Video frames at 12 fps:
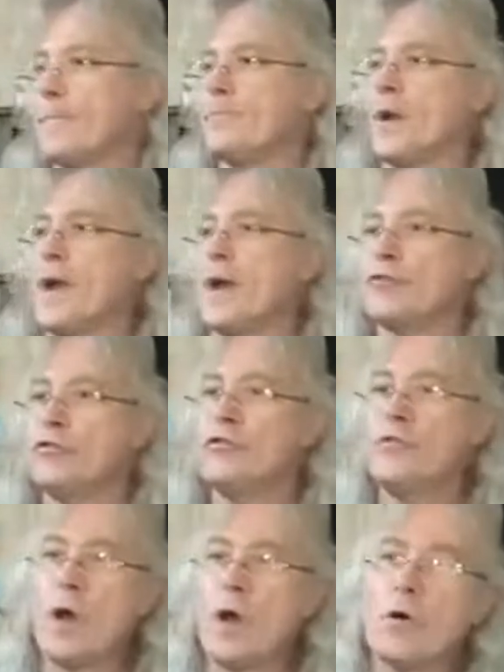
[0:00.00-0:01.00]
But I do
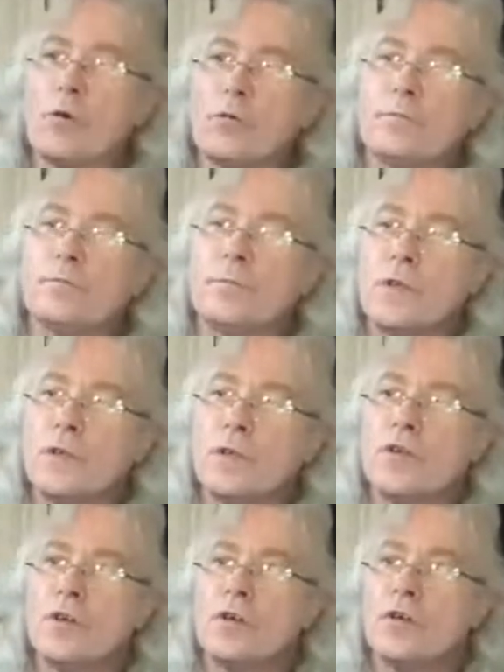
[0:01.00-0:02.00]
know
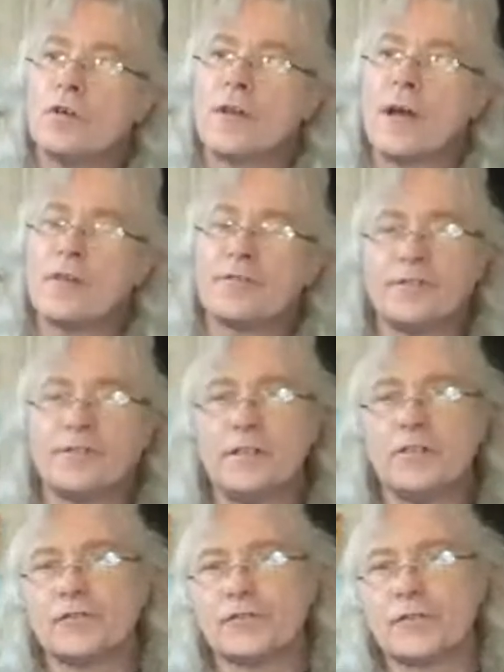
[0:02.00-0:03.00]
that I seen
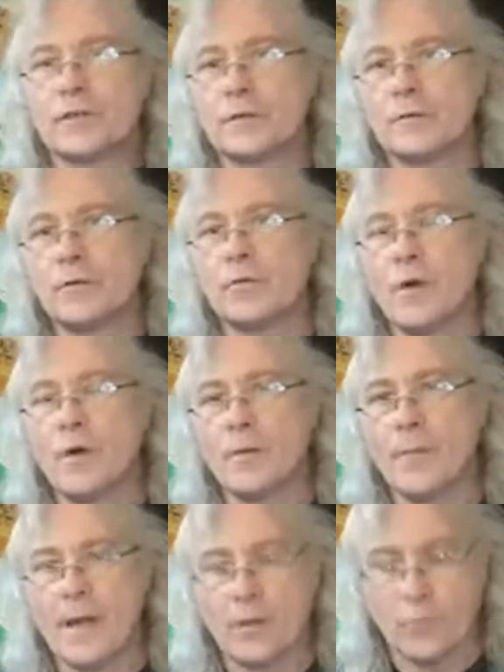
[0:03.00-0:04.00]
this a while
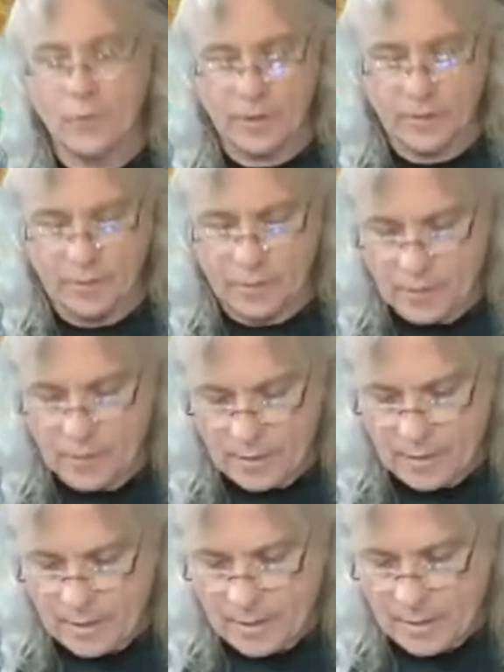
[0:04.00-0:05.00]
back where
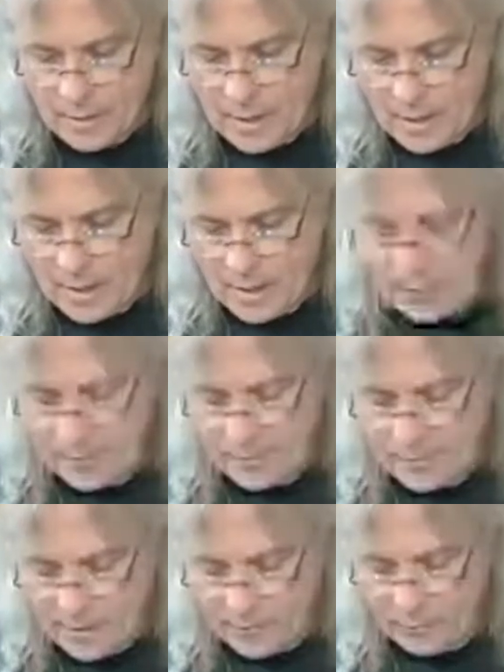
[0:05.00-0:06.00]

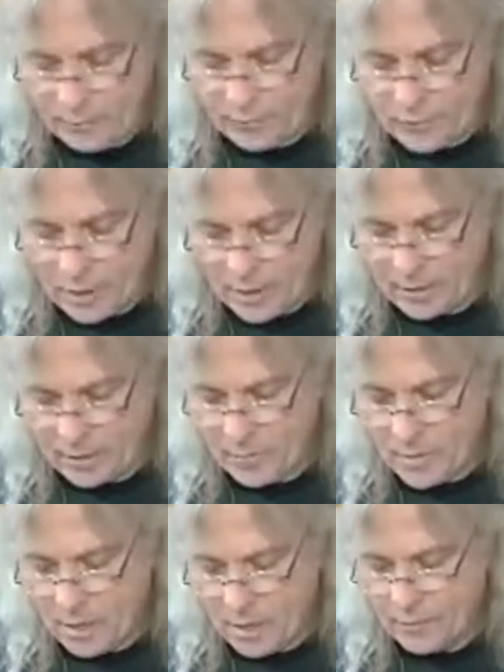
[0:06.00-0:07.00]
Dave was talking
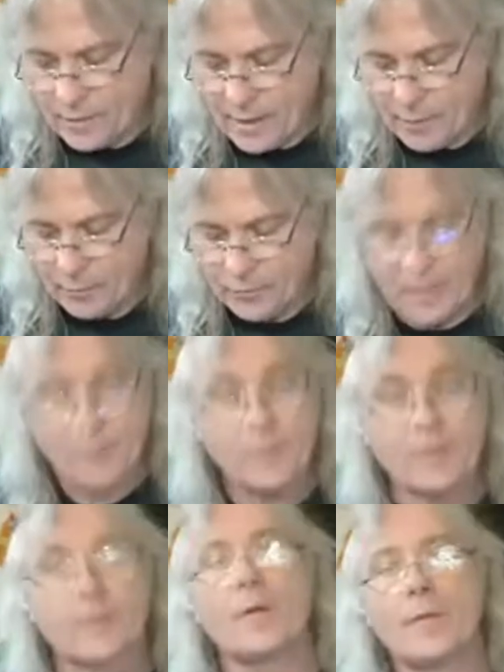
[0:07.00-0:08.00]
about, I was
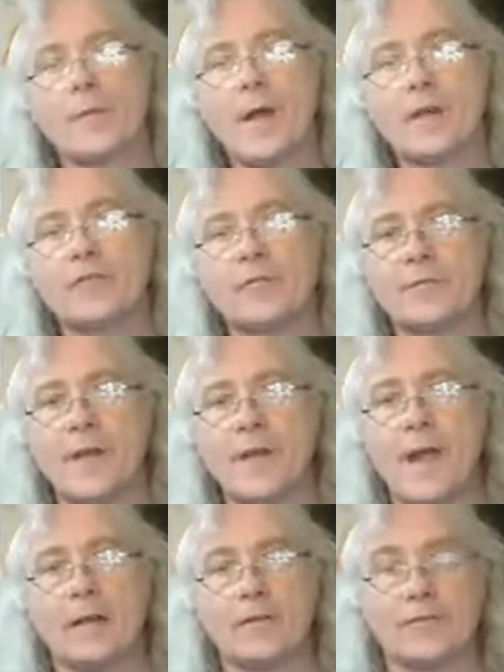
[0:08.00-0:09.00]
coming back from
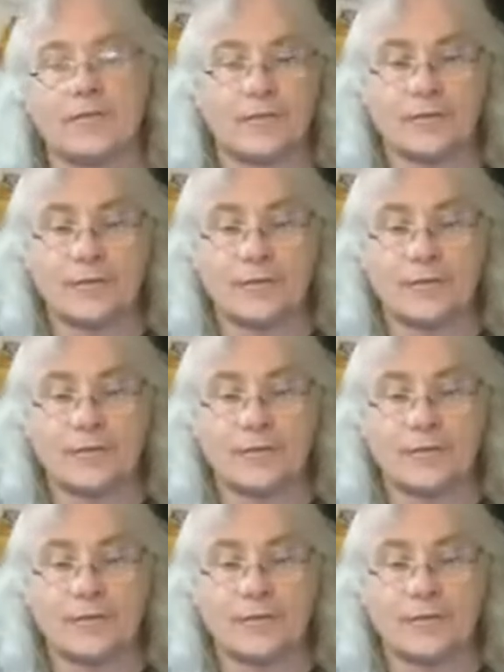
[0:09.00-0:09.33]
dialysis.